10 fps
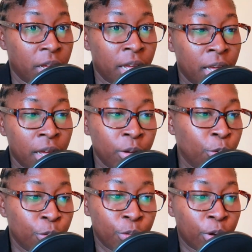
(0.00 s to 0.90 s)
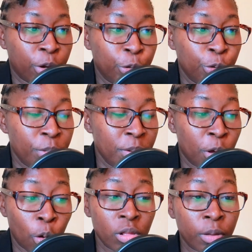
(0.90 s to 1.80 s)
could you maybe
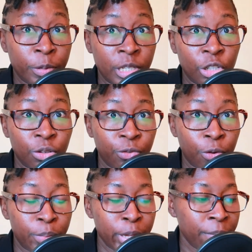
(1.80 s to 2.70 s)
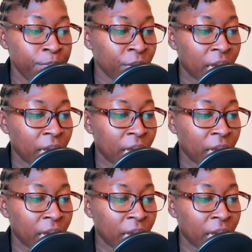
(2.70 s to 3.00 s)
hold a position for me?